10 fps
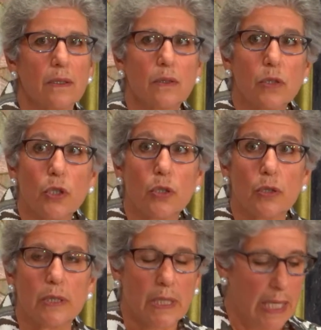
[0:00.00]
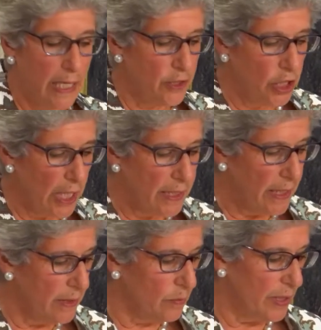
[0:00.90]
learn, and check
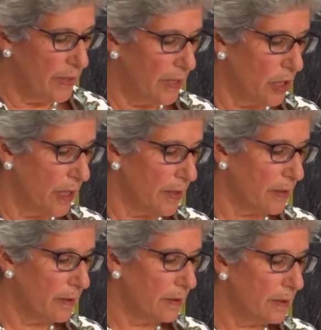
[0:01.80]
in with each other.